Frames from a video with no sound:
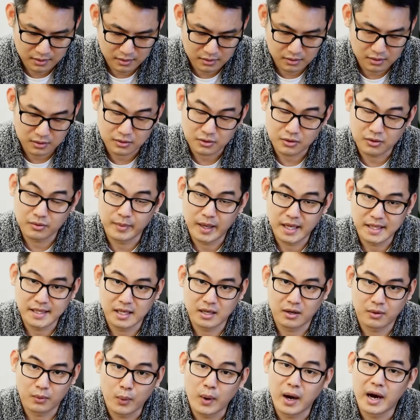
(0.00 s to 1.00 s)
So it might take
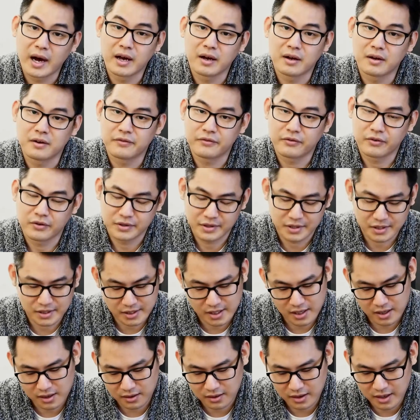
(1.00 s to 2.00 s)
a while for it to
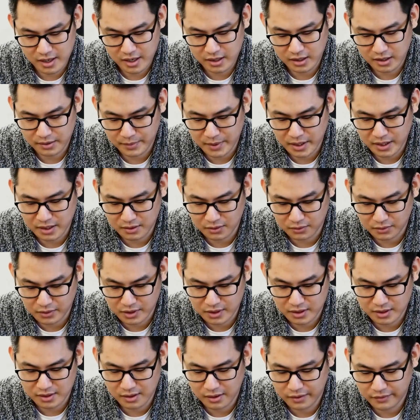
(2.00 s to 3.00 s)
sell, and it might only
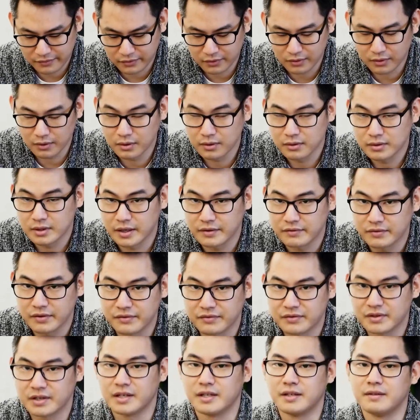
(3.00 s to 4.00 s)
sell for
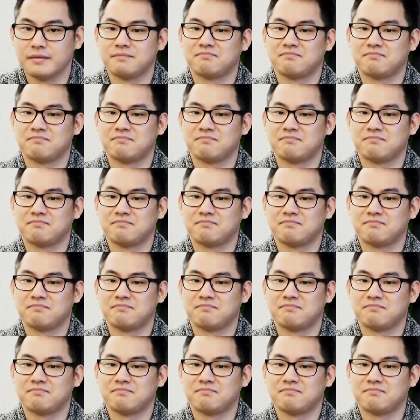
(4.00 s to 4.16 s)
$10.15.